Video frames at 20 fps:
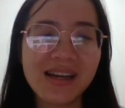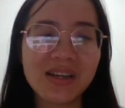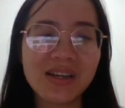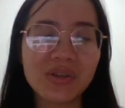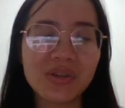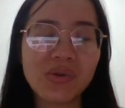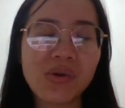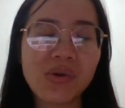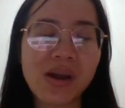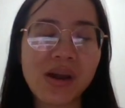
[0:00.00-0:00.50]

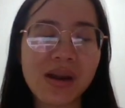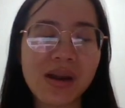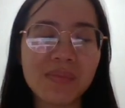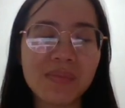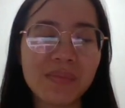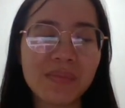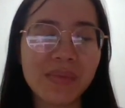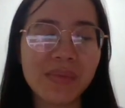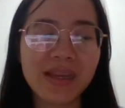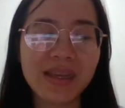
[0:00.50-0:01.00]
you are
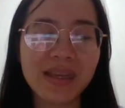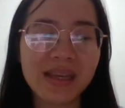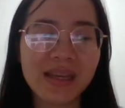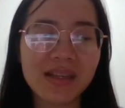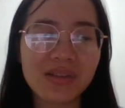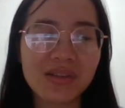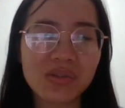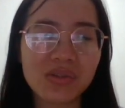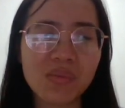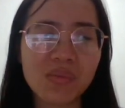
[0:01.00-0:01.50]

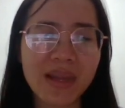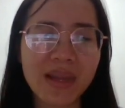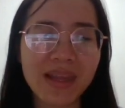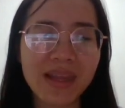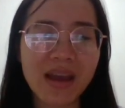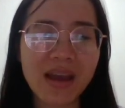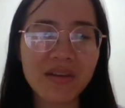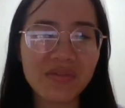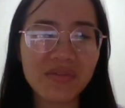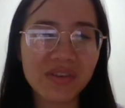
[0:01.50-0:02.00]
making so many
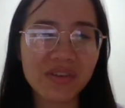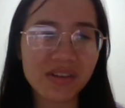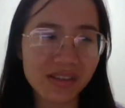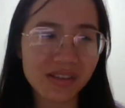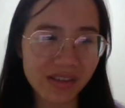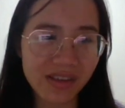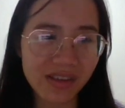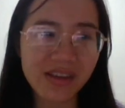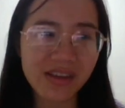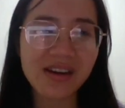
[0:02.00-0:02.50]

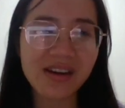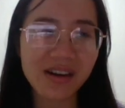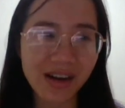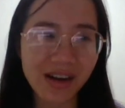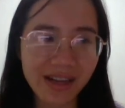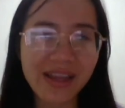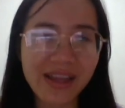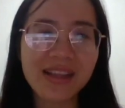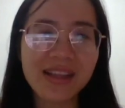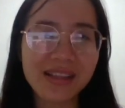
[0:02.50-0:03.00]
efforts here.
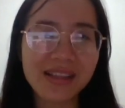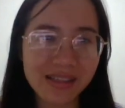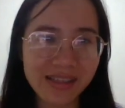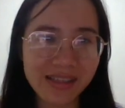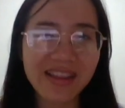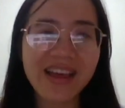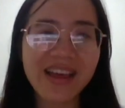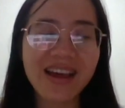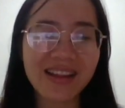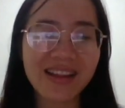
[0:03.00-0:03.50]
I can
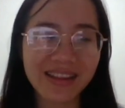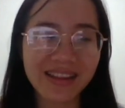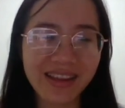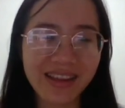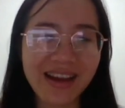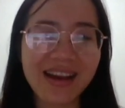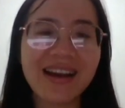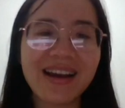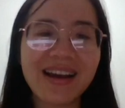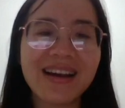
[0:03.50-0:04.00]
see that. Yeah.